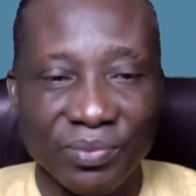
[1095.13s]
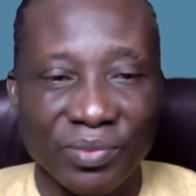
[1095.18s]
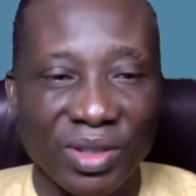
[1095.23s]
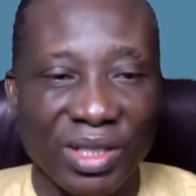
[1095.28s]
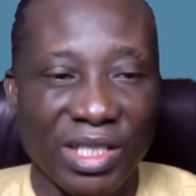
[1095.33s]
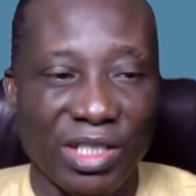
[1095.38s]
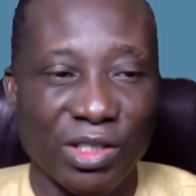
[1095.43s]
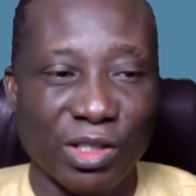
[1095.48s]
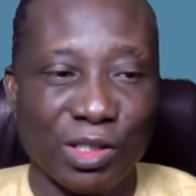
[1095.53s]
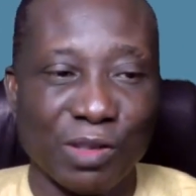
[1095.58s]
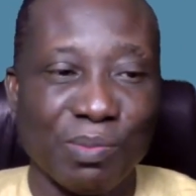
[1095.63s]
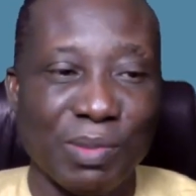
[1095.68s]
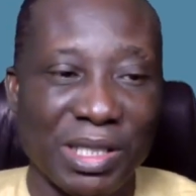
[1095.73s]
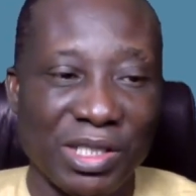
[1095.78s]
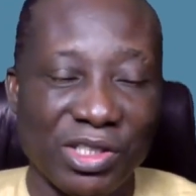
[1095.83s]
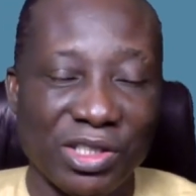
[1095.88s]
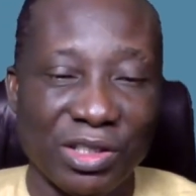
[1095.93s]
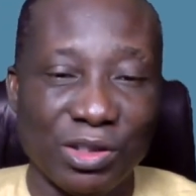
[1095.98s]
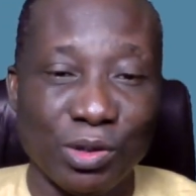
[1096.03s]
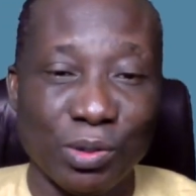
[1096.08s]
He just
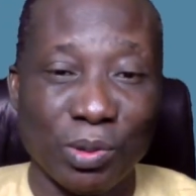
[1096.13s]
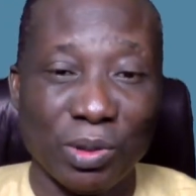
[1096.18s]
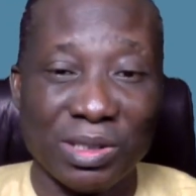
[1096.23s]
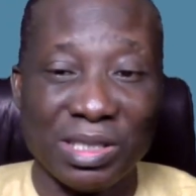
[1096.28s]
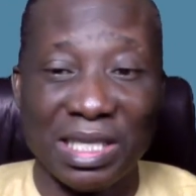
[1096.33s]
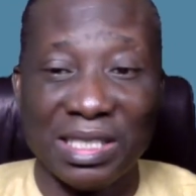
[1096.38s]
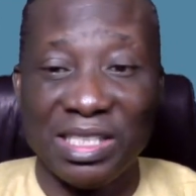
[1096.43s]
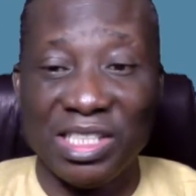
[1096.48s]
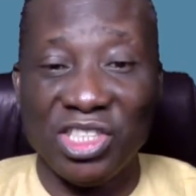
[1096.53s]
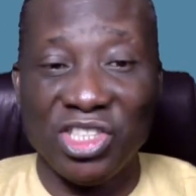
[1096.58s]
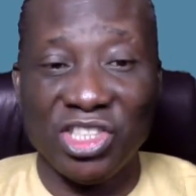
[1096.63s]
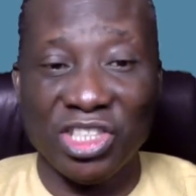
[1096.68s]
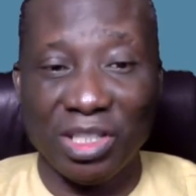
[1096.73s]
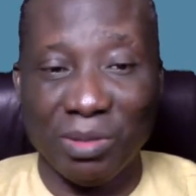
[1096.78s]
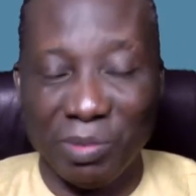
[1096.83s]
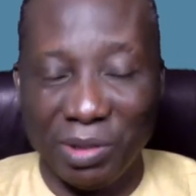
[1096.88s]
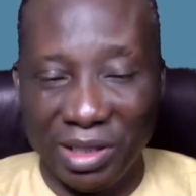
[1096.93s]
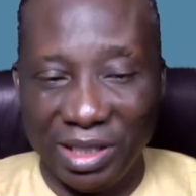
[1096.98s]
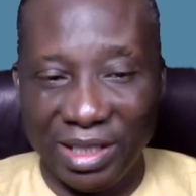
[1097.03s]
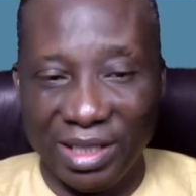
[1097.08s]
mentioned to us that in
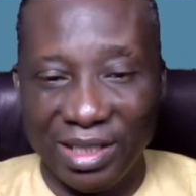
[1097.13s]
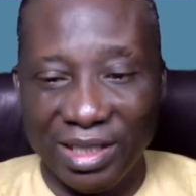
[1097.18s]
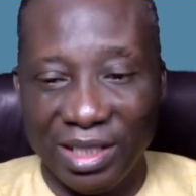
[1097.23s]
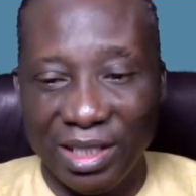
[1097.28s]
Germany,